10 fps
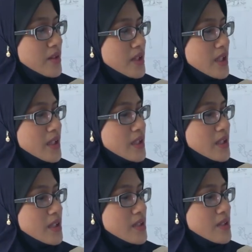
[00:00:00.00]
Okay,
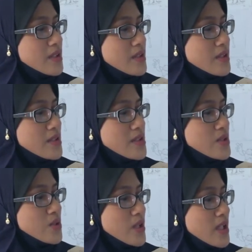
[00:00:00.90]

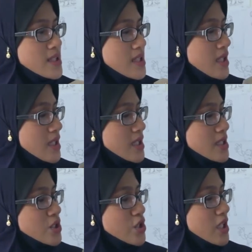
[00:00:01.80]
so you can see here,
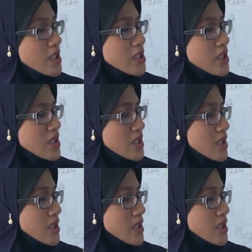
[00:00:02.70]
stranger